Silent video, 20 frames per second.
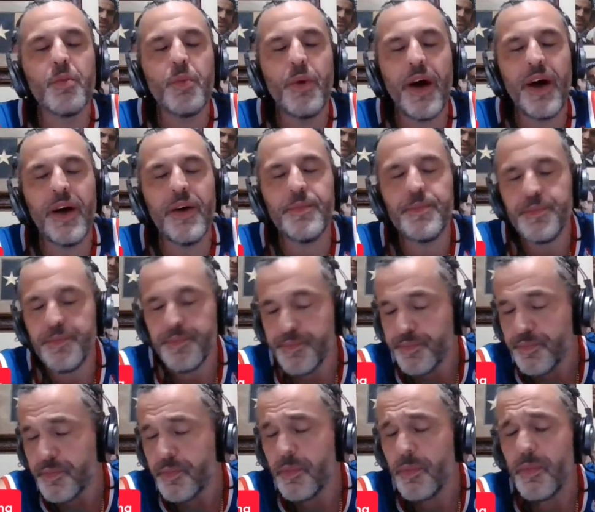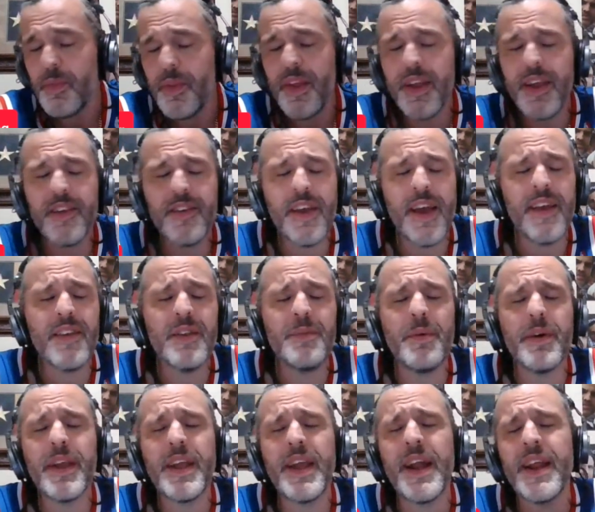as well. It's asked to
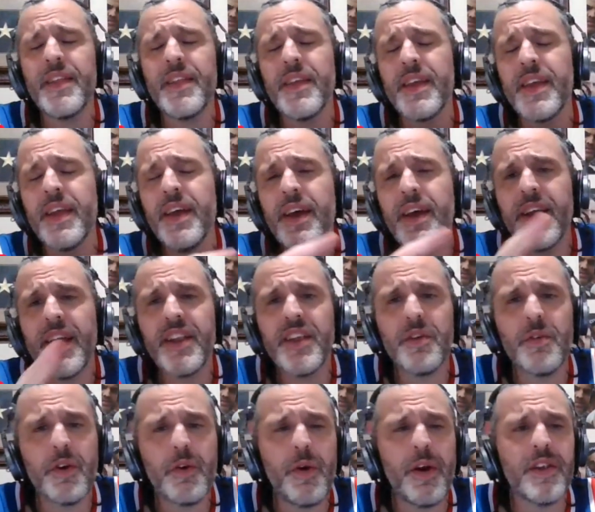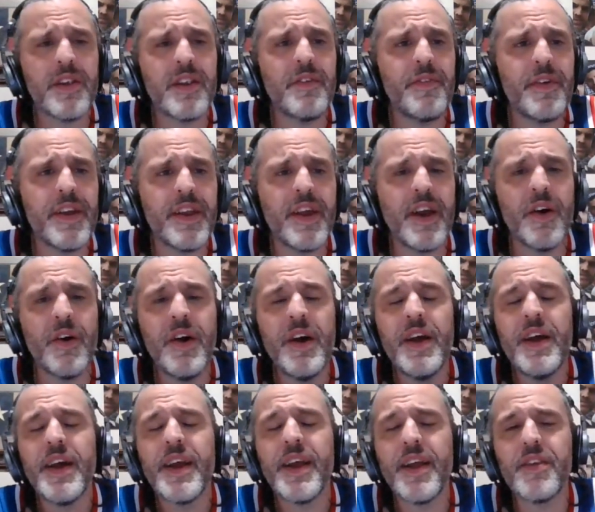bookie anything, gets you requested video,
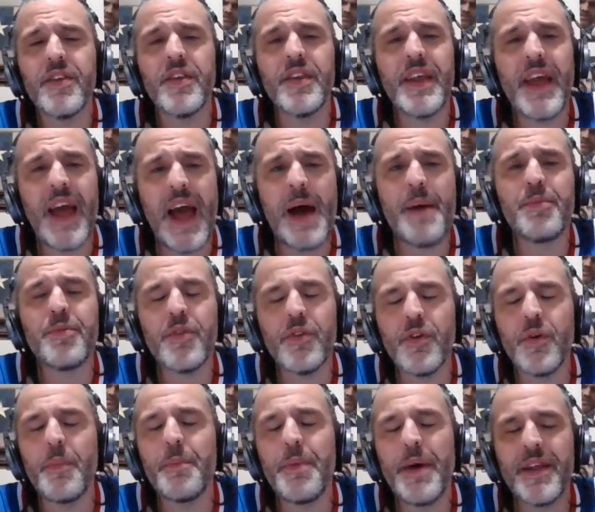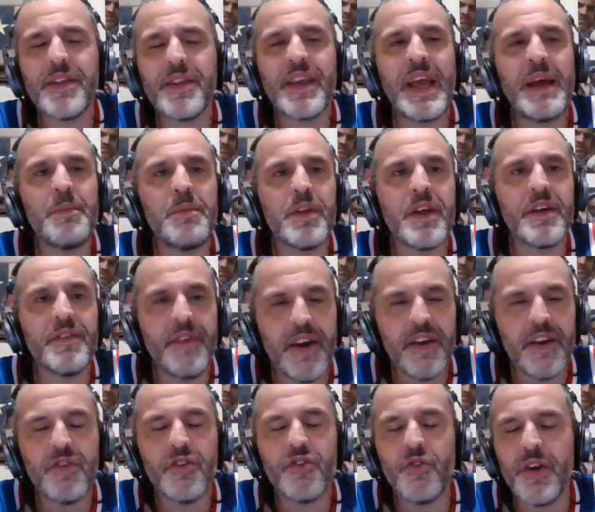gets you the absolute best gambling
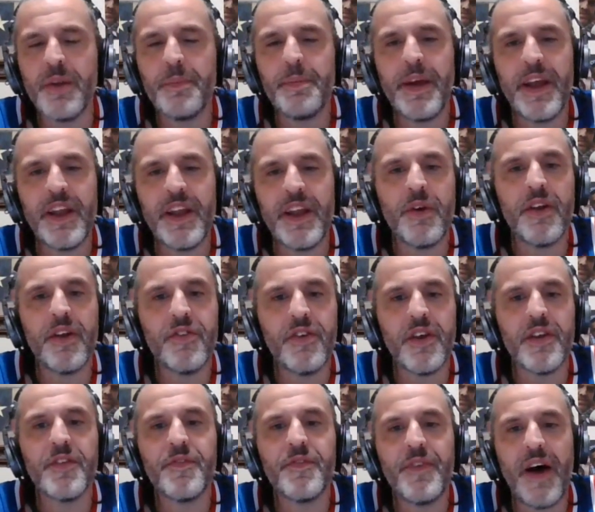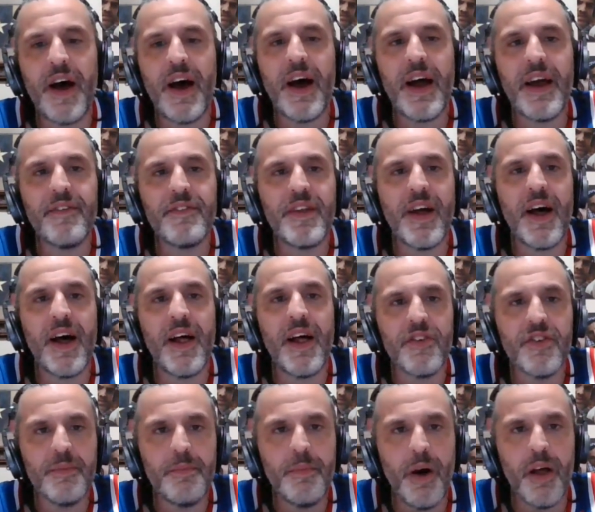advice. So join the Patreon, just
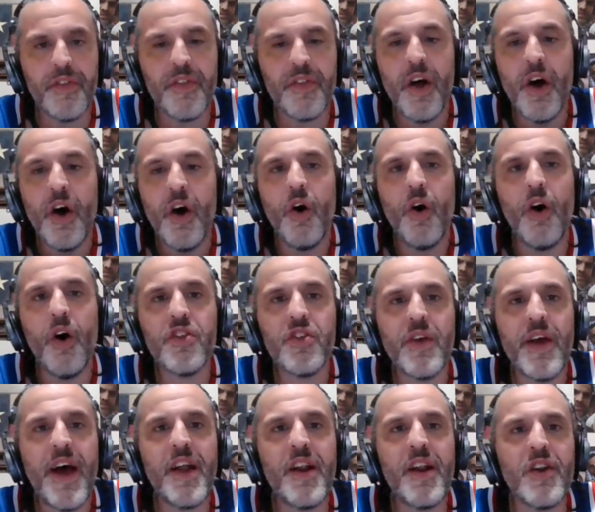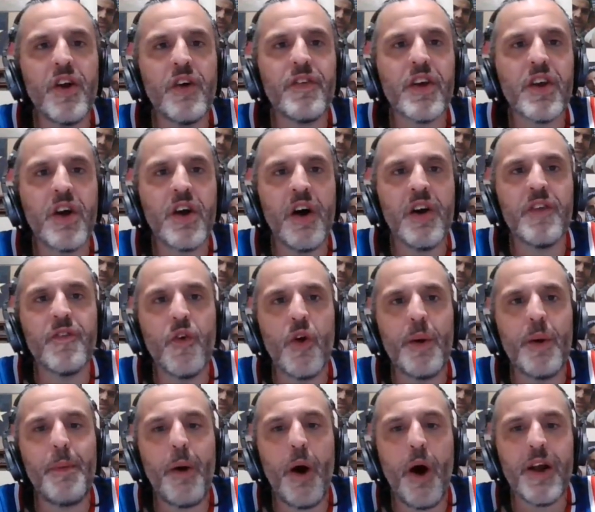$5 a month. Also, head on over to
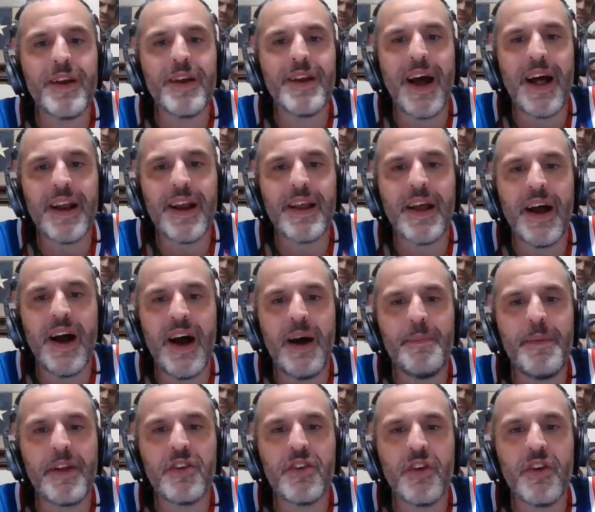carnivorebar.com. That's